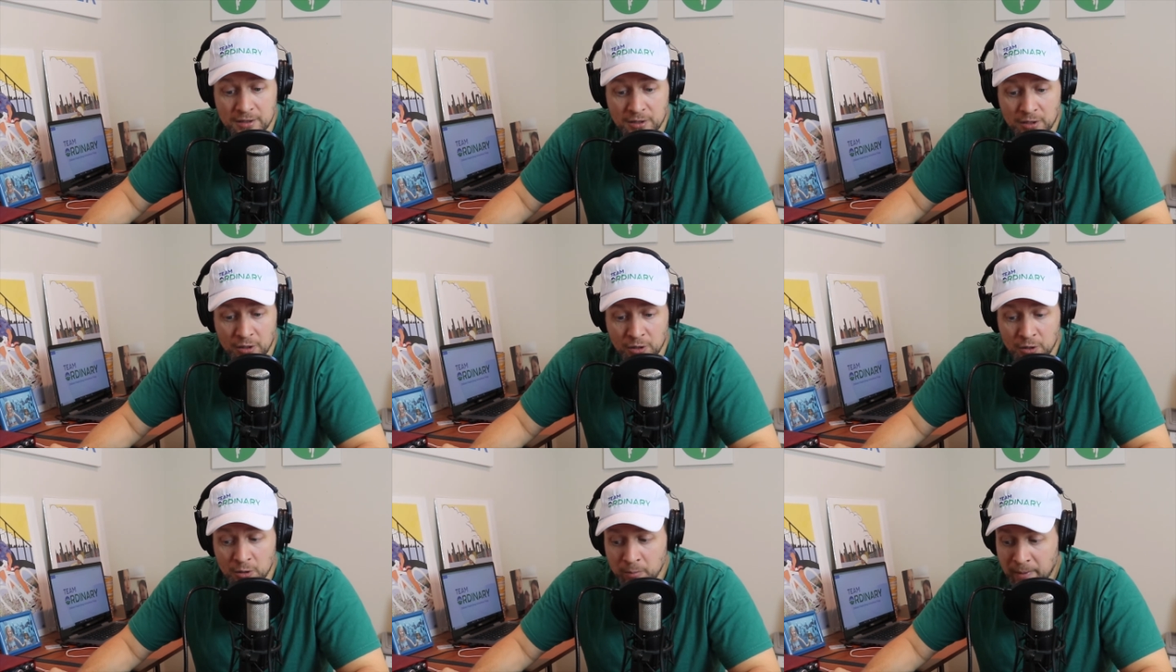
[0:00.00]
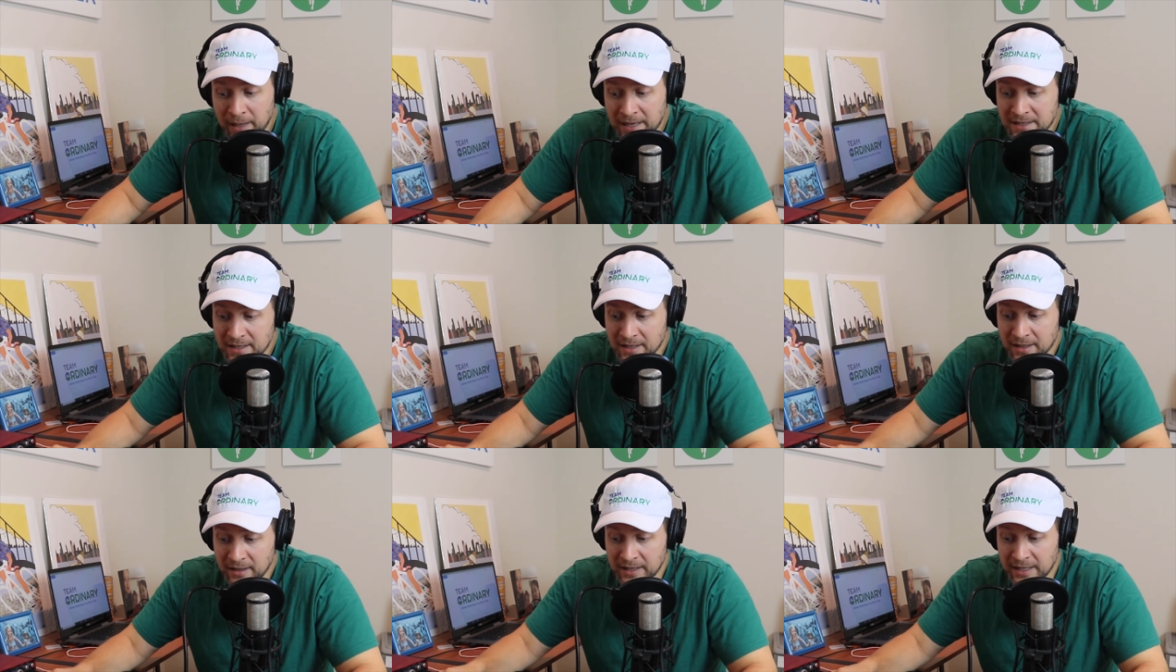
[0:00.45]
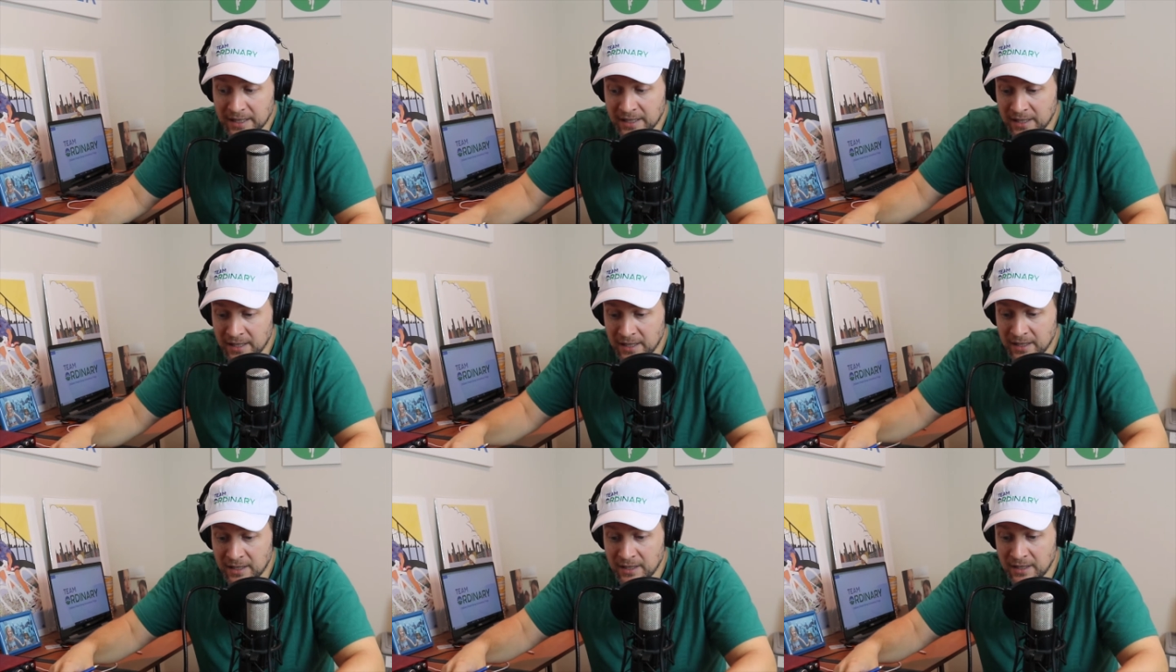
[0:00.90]
So you basically,
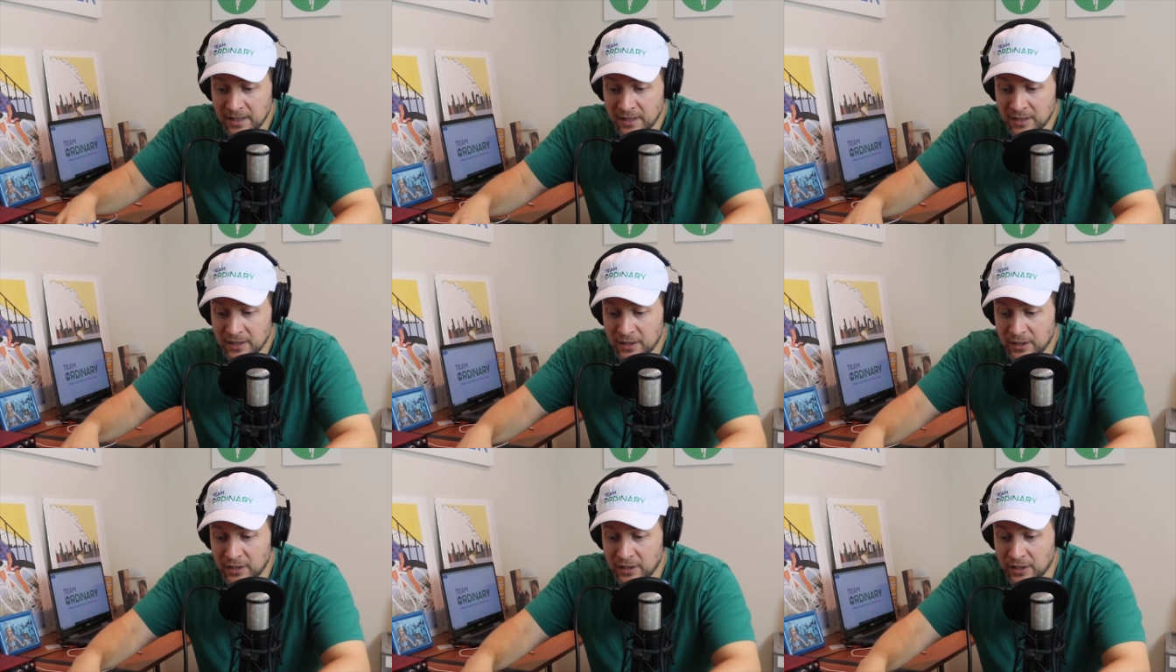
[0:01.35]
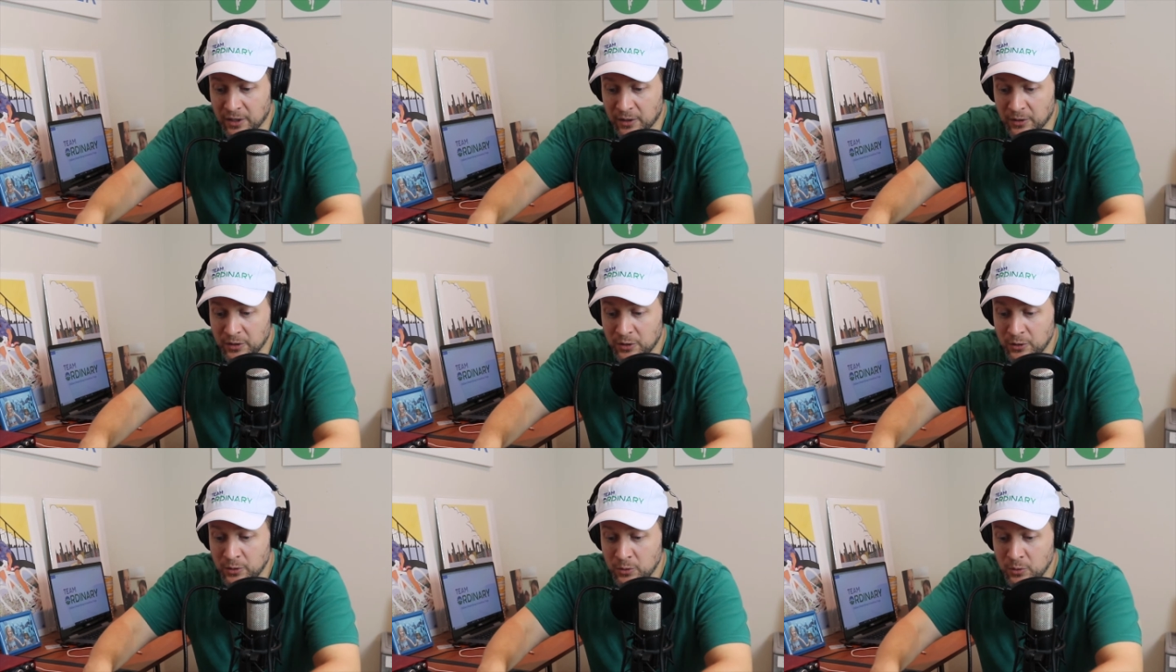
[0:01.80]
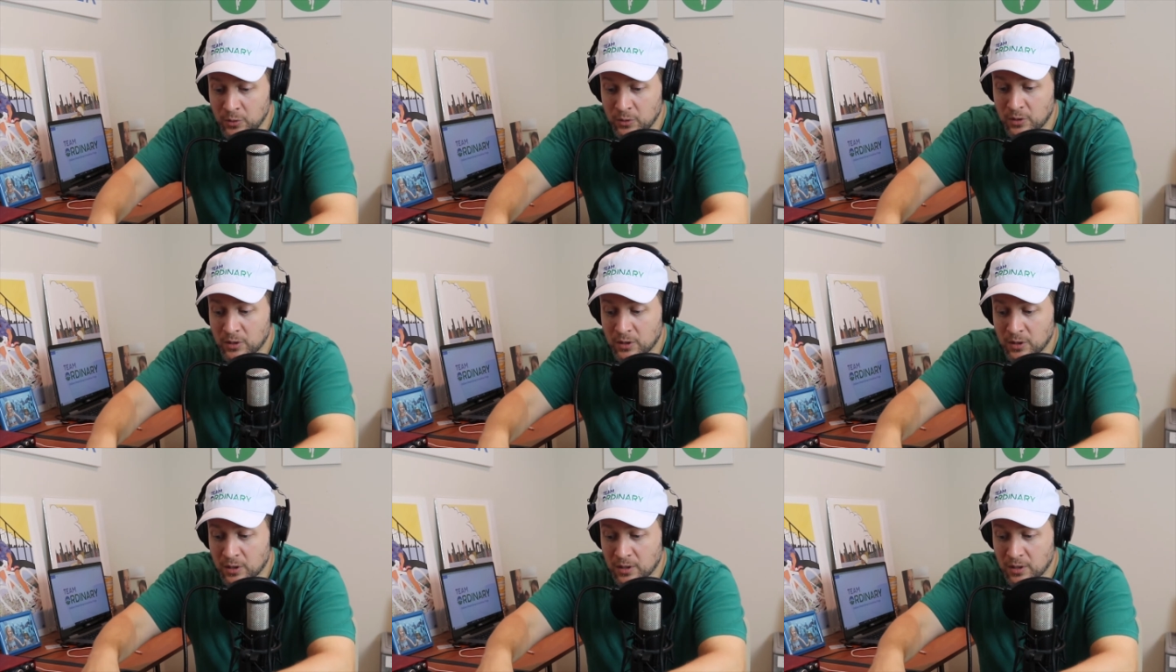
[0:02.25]
you know, you